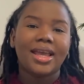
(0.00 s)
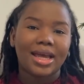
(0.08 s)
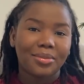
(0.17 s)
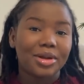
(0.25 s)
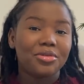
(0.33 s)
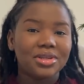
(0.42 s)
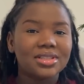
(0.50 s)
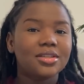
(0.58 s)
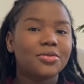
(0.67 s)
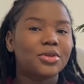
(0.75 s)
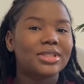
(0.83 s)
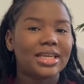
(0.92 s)
And my reason
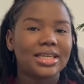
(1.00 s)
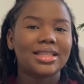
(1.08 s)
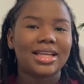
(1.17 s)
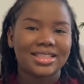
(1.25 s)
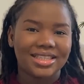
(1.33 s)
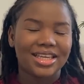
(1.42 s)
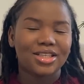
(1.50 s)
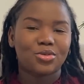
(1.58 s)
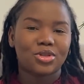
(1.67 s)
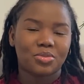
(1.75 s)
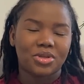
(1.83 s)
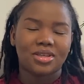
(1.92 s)
for taking that test
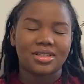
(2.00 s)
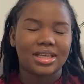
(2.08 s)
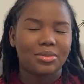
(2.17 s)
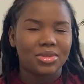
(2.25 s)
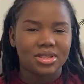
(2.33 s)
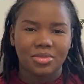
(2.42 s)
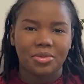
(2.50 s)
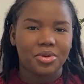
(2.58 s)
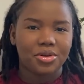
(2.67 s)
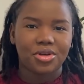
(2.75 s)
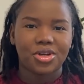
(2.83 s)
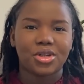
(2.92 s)
was because I missed my
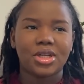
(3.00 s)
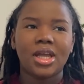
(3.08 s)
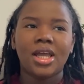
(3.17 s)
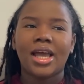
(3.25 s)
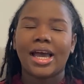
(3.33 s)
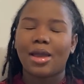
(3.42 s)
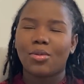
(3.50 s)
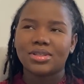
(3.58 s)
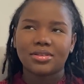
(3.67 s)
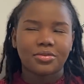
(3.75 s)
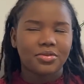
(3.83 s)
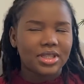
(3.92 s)
period. I
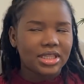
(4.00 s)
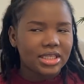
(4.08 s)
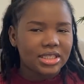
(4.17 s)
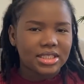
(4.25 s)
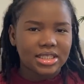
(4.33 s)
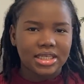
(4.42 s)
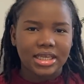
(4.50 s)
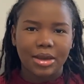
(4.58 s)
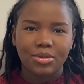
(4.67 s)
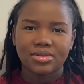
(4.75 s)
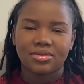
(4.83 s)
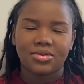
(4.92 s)
wasn't feeling sick. I
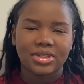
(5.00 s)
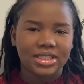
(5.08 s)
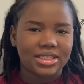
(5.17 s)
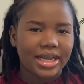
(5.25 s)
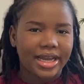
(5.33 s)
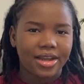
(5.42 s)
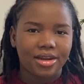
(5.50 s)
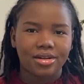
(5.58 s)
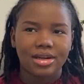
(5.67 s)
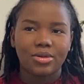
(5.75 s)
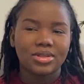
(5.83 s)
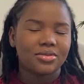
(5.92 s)
wasn't feeling
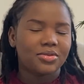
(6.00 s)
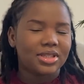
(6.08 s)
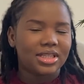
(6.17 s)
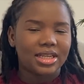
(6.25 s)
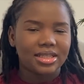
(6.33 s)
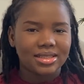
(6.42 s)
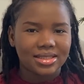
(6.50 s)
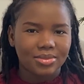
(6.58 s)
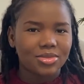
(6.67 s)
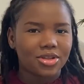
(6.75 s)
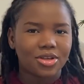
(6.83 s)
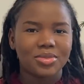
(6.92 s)
tired. I wasn't feeling any
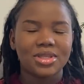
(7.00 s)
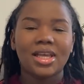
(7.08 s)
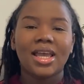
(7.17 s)
symptoms.